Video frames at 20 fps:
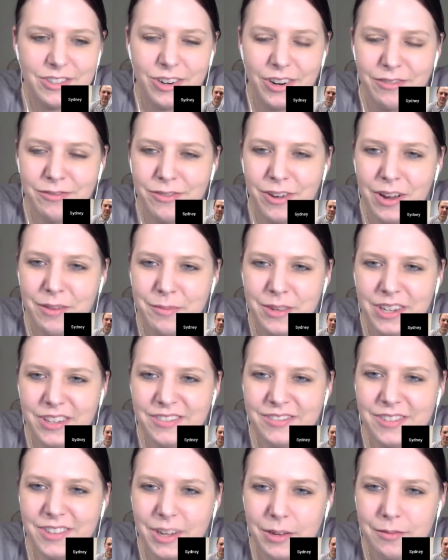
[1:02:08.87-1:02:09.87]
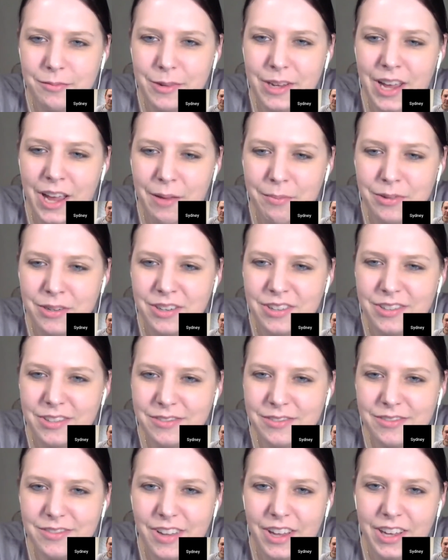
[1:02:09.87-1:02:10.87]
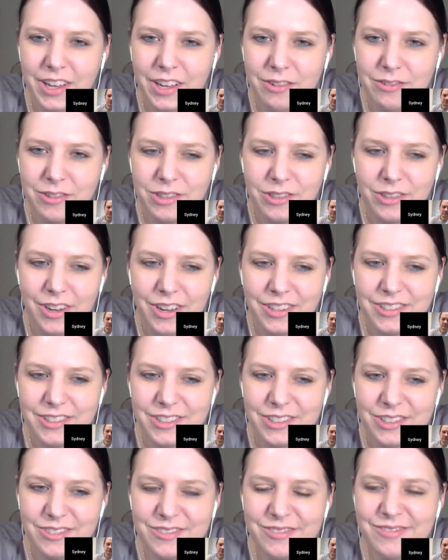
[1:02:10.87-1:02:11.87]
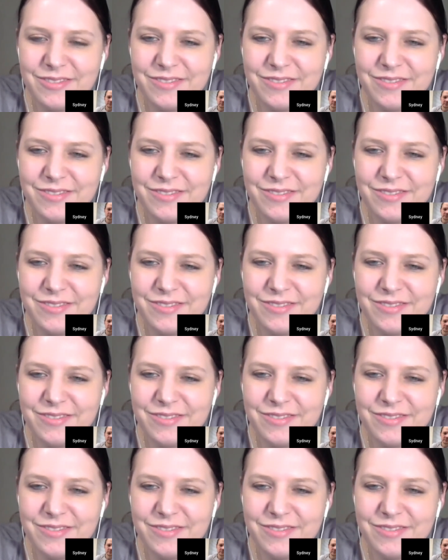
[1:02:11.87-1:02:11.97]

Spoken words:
try and find me. I'd be happy to hang out with you guys. So.